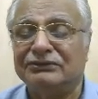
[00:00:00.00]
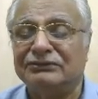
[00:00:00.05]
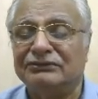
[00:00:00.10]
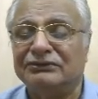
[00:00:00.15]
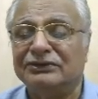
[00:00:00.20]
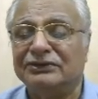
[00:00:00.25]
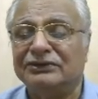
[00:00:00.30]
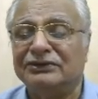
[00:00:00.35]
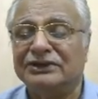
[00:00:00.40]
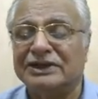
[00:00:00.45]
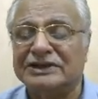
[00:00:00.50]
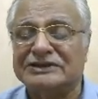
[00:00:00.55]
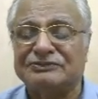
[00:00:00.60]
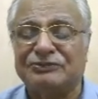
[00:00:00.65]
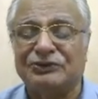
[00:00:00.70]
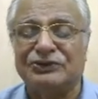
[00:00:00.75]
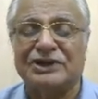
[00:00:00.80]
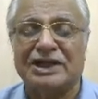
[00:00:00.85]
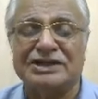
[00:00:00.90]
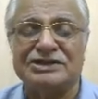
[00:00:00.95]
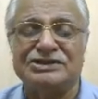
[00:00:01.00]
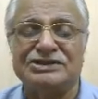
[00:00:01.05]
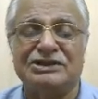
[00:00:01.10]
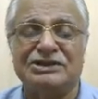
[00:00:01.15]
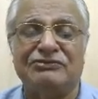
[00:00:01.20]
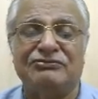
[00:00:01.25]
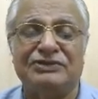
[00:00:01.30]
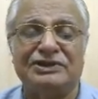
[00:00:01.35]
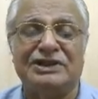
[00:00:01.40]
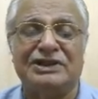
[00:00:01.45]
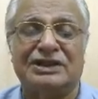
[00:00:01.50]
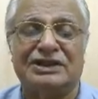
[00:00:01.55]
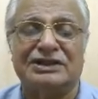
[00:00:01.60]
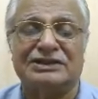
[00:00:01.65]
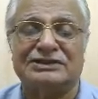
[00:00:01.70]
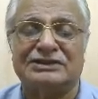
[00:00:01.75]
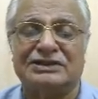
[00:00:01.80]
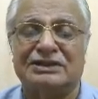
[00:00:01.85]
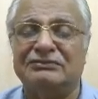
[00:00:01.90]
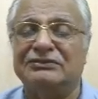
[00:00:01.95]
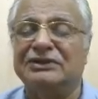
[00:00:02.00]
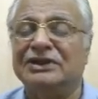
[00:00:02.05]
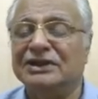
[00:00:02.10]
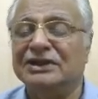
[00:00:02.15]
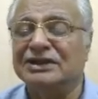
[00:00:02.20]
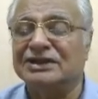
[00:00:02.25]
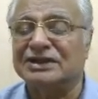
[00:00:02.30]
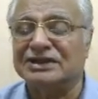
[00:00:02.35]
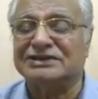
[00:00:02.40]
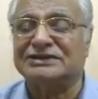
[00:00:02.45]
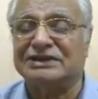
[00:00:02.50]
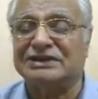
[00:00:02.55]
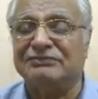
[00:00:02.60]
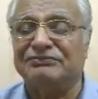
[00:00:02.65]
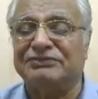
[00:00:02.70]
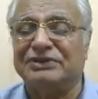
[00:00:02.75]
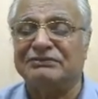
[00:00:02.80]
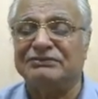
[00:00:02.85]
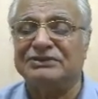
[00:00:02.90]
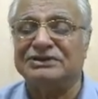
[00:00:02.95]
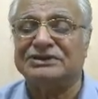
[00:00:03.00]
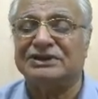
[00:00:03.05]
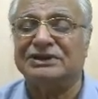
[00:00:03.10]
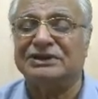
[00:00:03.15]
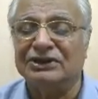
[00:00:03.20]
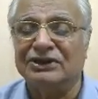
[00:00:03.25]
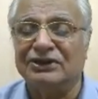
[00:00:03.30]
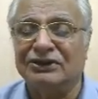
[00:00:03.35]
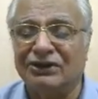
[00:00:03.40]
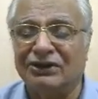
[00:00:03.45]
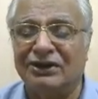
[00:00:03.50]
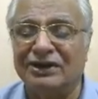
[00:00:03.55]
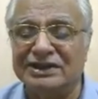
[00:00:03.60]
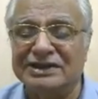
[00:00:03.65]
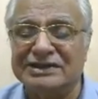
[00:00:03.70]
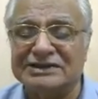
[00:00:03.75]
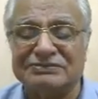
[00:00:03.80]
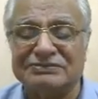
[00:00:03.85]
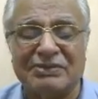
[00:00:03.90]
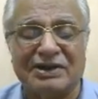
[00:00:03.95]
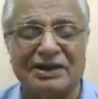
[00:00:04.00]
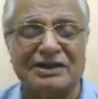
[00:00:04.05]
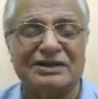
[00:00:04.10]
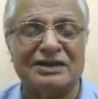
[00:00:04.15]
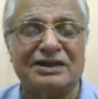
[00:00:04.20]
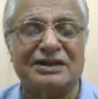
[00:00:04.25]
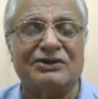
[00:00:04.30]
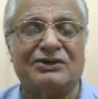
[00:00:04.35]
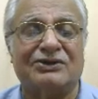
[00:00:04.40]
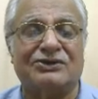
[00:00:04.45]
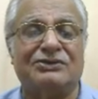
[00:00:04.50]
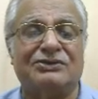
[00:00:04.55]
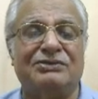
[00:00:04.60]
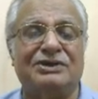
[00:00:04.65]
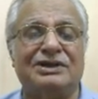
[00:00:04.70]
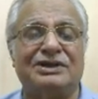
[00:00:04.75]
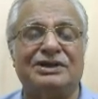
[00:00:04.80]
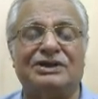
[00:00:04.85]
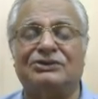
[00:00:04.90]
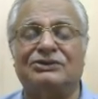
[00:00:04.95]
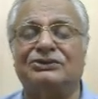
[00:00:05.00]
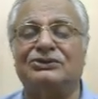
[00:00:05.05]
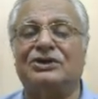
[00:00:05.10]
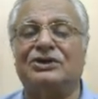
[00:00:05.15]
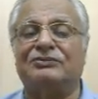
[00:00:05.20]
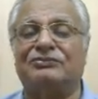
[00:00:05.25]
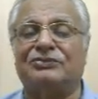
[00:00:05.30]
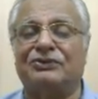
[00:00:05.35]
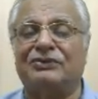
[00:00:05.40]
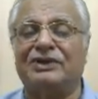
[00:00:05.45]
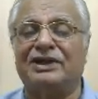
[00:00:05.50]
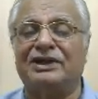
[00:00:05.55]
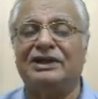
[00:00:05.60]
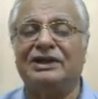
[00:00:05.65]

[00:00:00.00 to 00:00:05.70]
export IGM with the custom permission. All this mandatory document he could not provide.